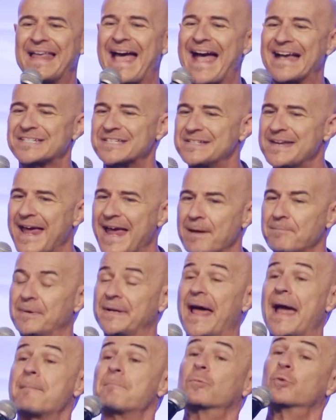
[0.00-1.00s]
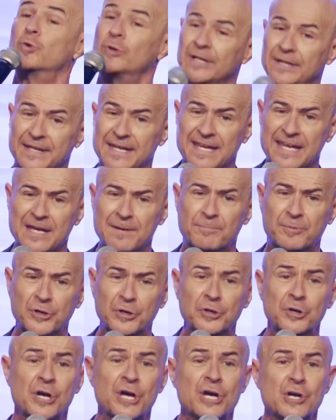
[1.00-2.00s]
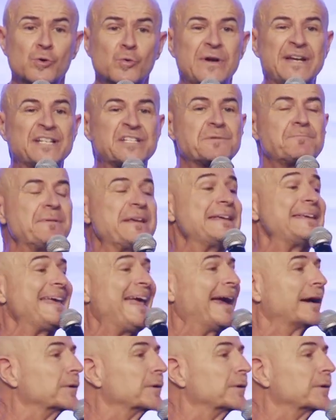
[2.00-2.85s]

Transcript: last name, but I'm really Hebrew. We speak